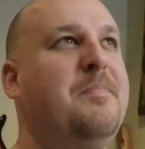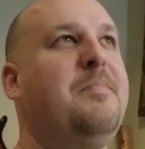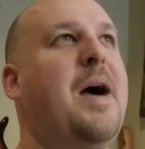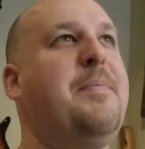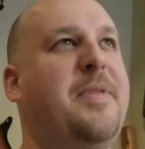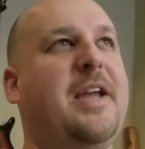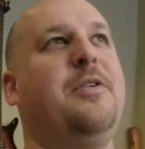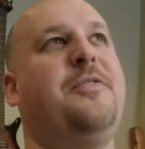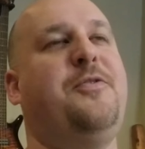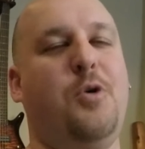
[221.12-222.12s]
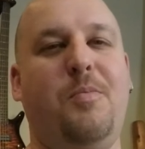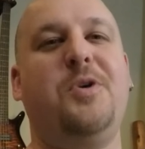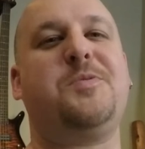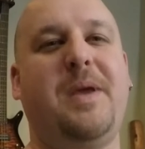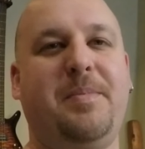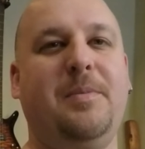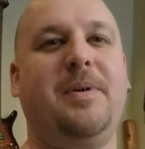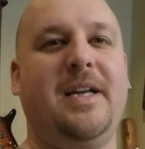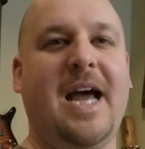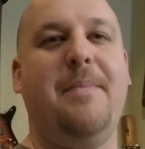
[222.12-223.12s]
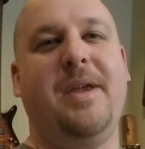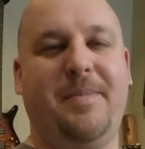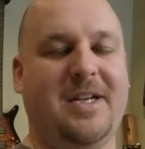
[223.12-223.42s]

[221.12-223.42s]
I think it would fool most people, but not me,